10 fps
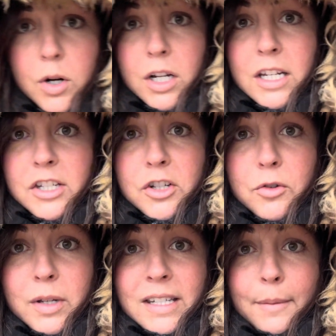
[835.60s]
going to
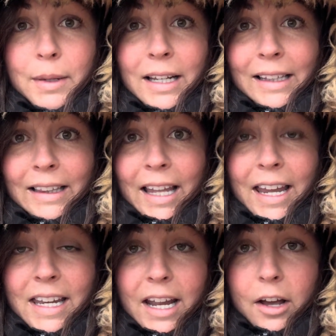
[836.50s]
do is I'm going to
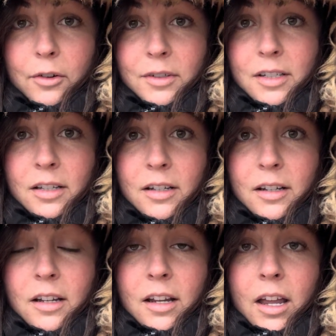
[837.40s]
lay it out,
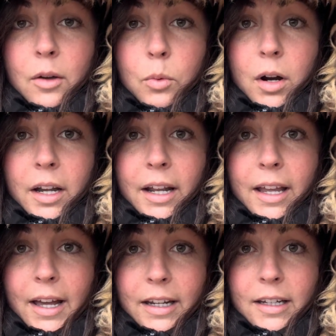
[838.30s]
and we're going to
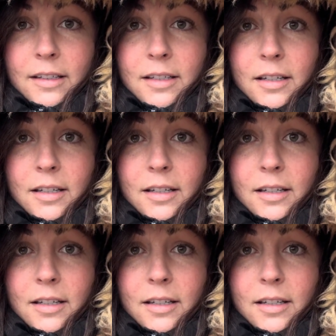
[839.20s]
cut it